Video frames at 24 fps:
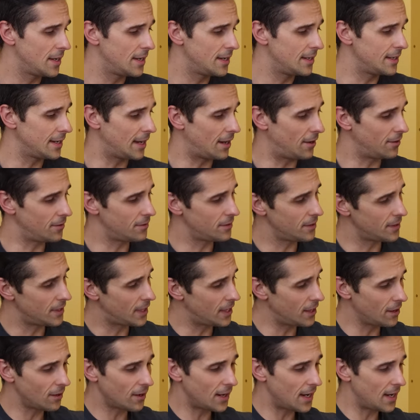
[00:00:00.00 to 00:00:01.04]
Now,
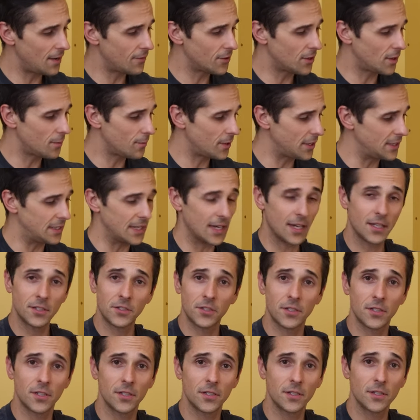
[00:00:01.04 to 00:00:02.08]
here I have it on my desk.